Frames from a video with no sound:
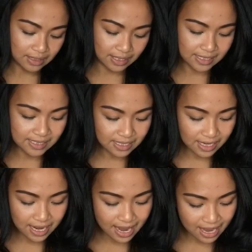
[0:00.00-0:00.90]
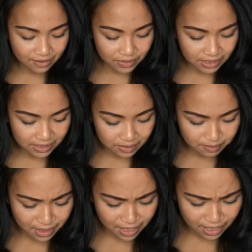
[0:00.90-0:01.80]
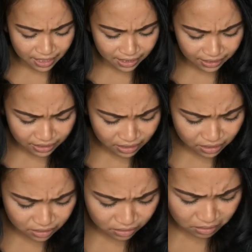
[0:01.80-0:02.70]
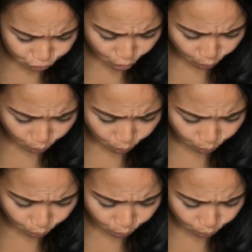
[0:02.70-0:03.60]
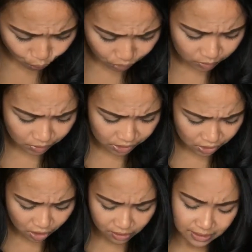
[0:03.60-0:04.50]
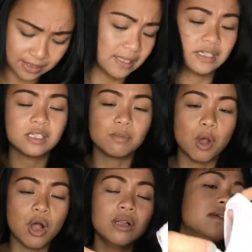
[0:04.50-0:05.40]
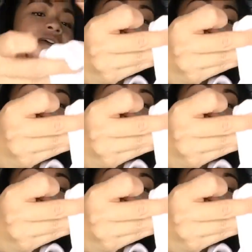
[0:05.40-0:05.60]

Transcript: The next thing that I have is by So, is what it's called. It's in a small.